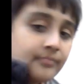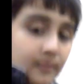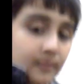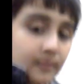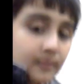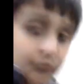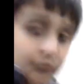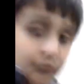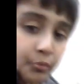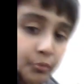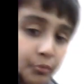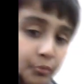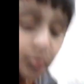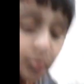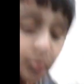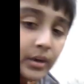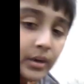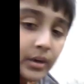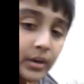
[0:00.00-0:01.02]
4
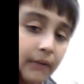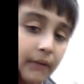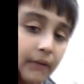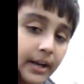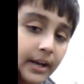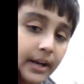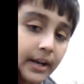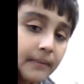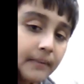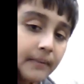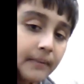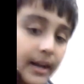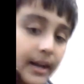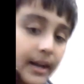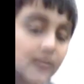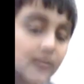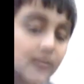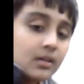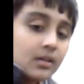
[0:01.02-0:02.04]
divided by
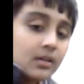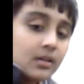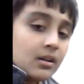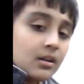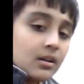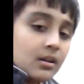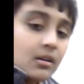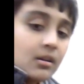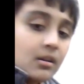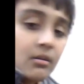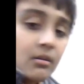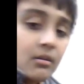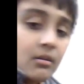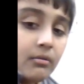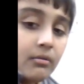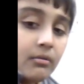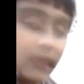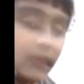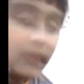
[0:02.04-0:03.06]
1
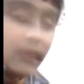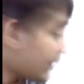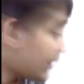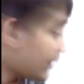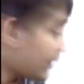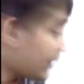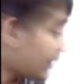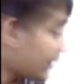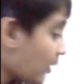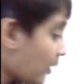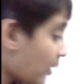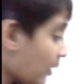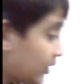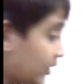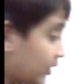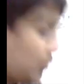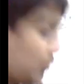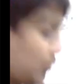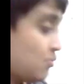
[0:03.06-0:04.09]
upon 2
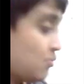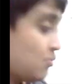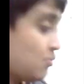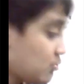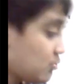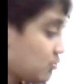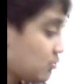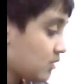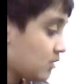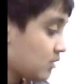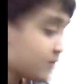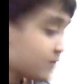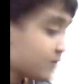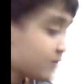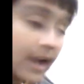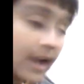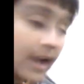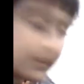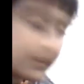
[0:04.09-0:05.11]

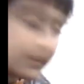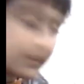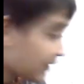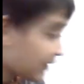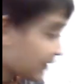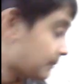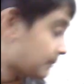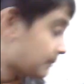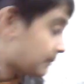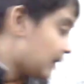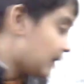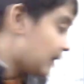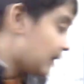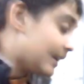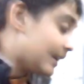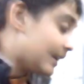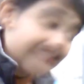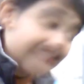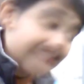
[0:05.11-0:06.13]
is
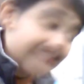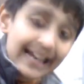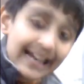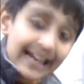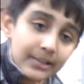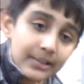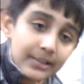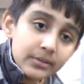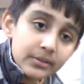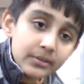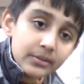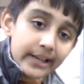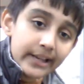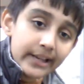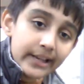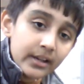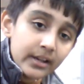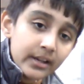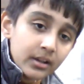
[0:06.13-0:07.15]
8 only,
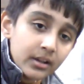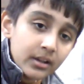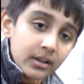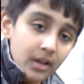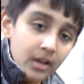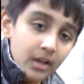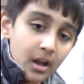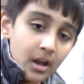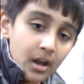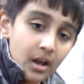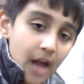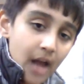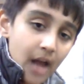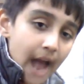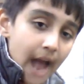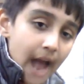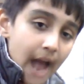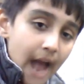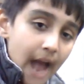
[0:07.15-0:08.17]

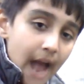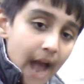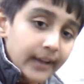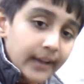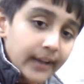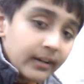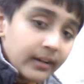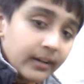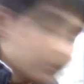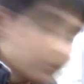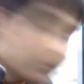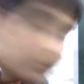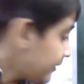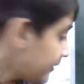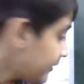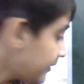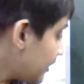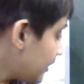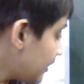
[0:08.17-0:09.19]
and
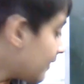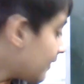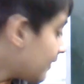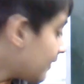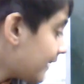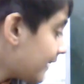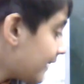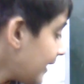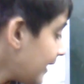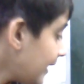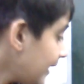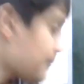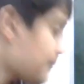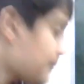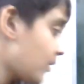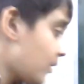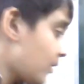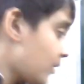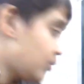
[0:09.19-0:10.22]
1 upon
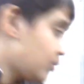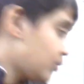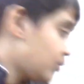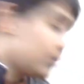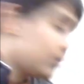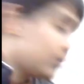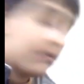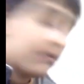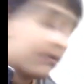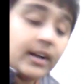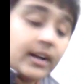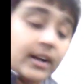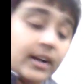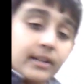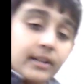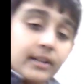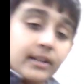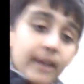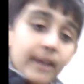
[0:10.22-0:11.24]
2 divided by
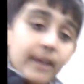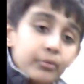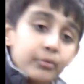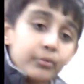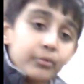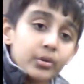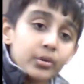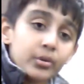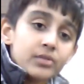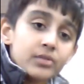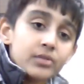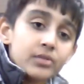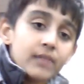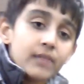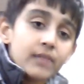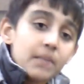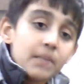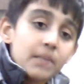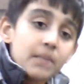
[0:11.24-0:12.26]
4 is 1
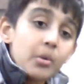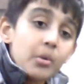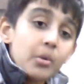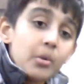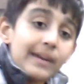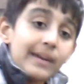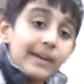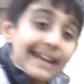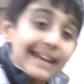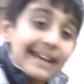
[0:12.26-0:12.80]
upon 8.